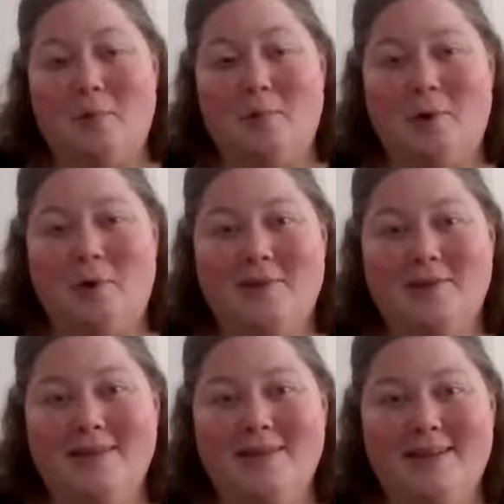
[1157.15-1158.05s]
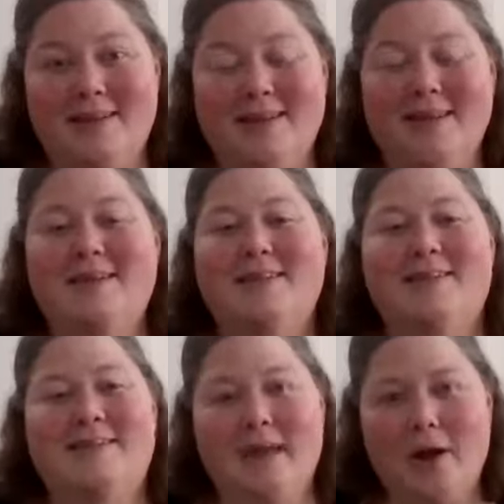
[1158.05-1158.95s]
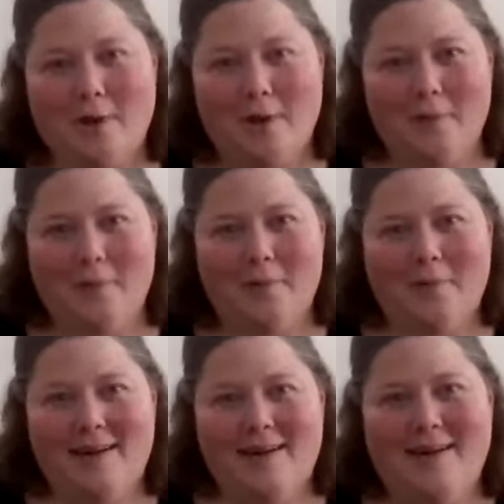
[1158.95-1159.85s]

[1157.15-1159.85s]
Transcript: they weren't. So